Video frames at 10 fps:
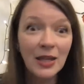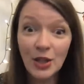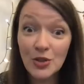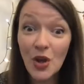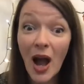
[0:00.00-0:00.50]

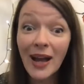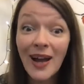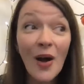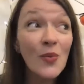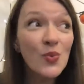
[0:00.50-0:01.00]
so I
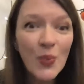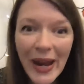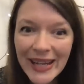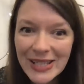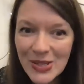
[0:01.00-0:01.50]
can't
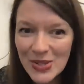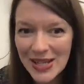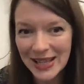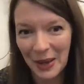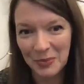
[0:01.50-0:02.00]
wait to
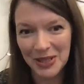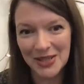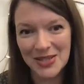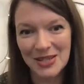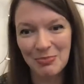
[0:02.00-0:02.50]
see that
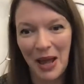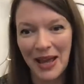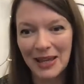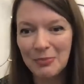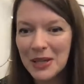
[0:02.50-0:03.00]
person's
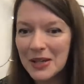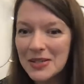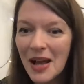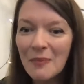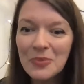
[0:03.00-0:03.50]
blanket because
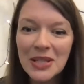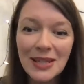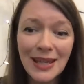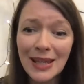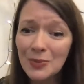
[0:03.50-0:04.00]
I'm
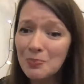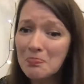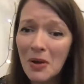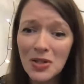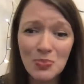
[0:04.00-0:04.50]
thinking it
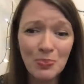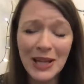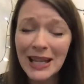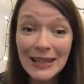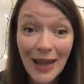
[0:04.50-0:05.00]
must
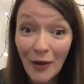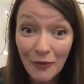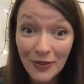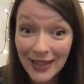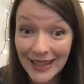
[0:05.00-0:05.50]
be
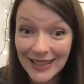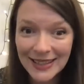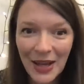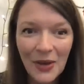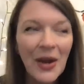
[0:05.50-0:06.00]

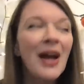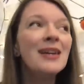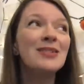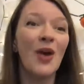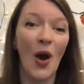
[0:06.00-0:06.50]
lovely,
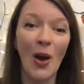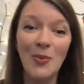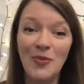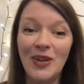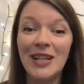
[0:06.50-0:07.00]
so
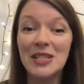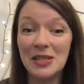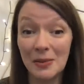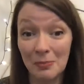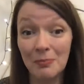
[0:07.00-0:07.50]
hopefully
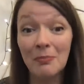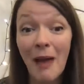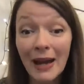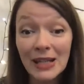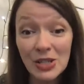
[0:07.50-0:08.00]
she'll
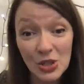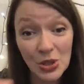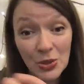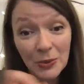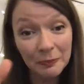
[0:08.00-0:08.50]
manage
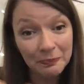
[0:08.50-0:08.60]
to